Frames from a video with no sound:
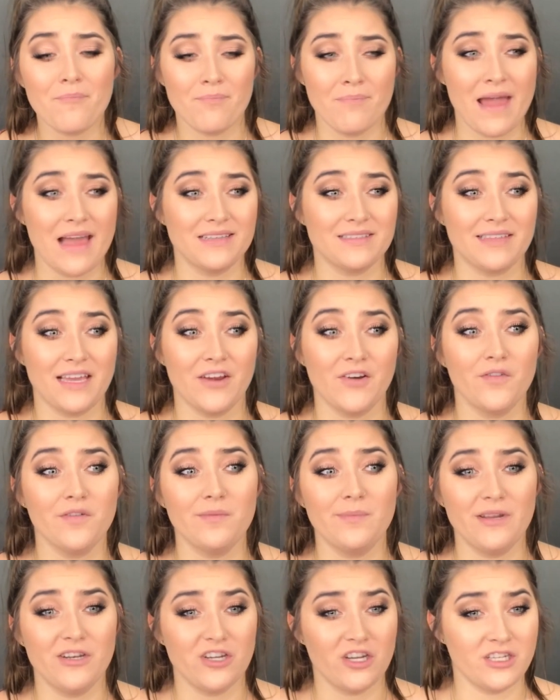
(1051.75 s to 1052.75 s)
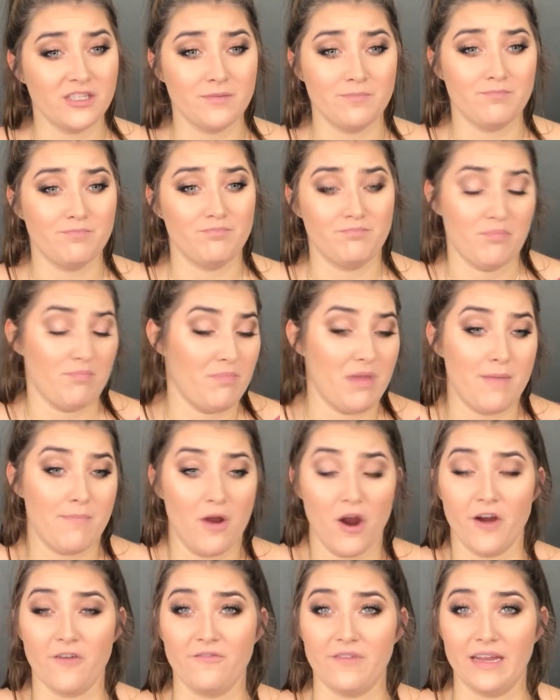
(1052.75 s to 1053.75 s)
mascara would be just be
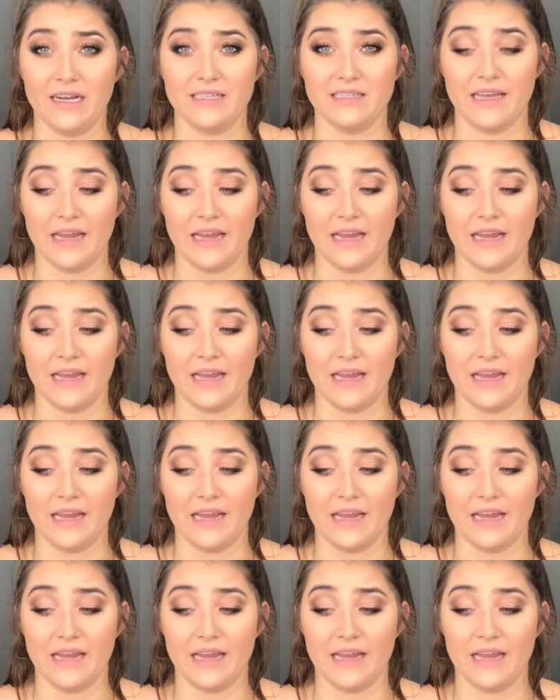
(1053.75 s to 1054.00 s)
perfect.